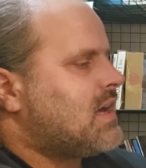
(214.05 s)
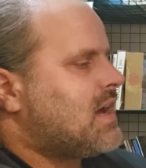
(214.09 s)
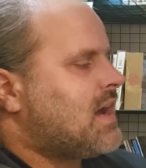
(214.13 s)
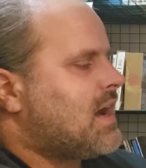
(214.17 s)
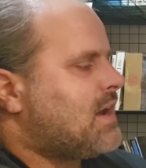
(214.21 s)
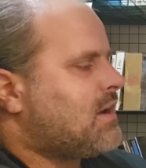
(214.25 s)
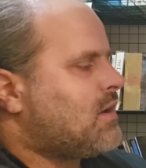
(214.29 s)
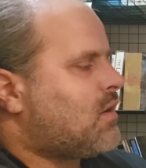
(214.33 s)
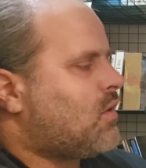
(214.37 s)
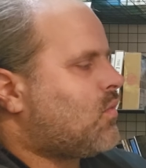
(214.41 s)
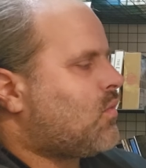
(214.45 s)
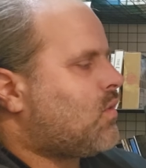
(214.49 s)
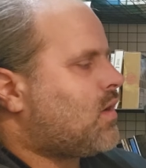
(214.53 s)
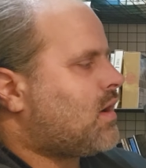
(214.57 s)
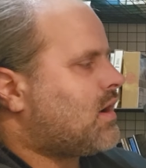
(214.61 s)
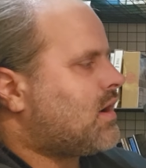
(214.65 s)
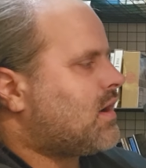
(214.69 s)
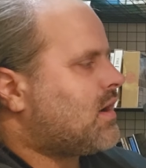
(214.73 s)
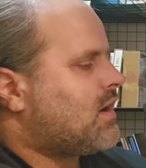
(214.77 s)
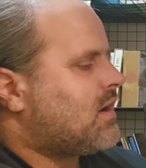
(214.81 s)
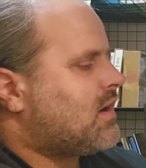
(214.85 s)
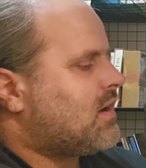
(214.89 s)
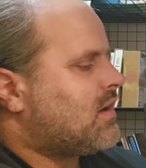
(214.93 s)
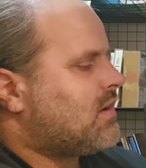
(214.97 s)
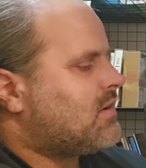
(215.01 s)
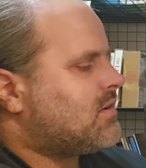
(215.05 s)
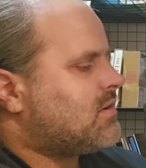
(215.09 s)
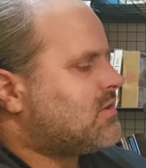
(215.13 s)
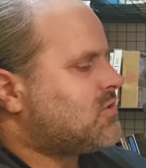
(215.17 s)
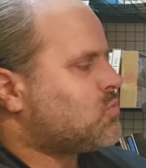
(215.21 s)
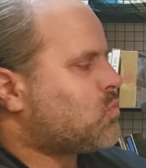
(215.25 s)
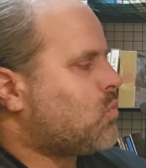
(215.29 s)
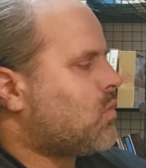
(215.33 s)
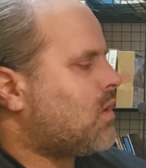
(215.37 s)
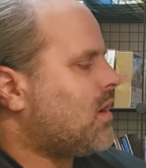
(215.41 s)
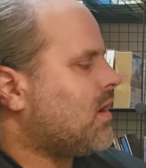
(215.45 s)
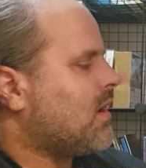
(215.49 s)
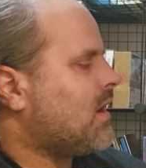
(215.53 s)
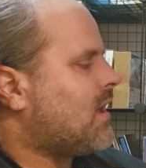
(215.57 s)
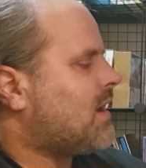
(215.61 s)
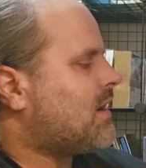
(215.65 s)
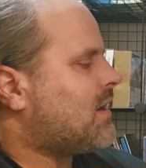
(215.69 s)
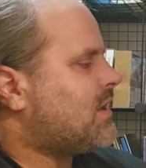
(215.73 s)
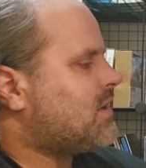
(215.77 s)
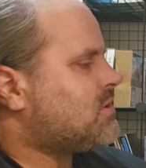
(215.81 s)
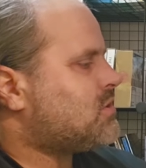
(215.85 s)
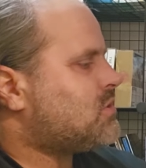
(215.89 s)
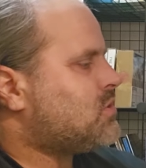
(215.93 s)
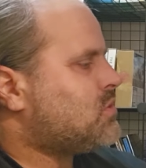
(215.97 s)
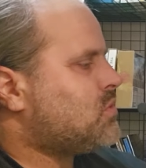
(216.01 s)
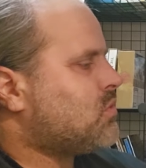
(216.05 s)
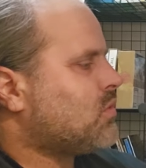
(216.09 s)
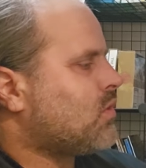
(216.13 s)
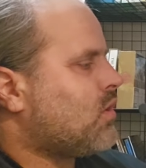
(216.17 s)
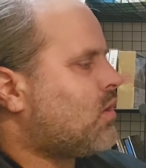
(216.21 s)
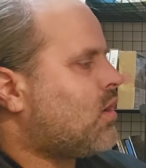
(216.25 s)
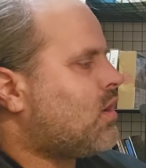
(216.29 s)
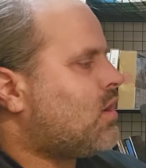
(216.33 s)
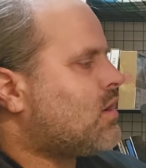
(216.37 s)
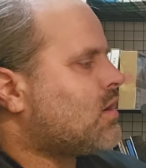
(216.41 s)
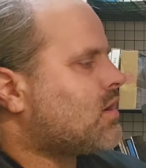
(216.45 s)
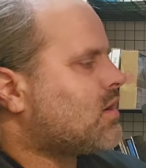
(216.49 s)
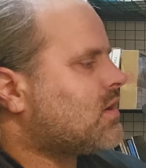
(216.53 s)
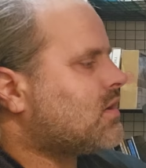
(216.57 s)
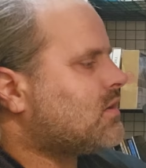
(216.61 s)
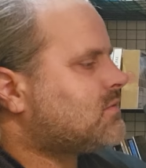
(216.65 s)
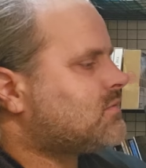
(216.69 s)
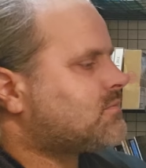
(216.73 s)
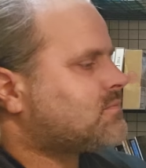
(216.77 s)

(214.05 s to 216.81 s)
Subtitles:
I don't want to dwell on it too long.